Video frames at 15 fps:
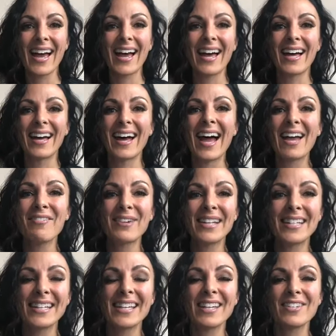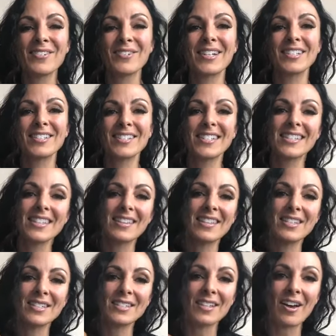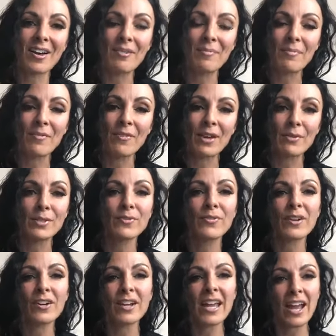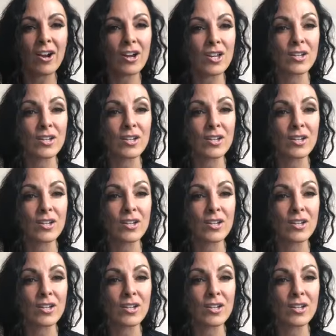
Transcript: Hi, Wendy. You could just, this, it was very airy.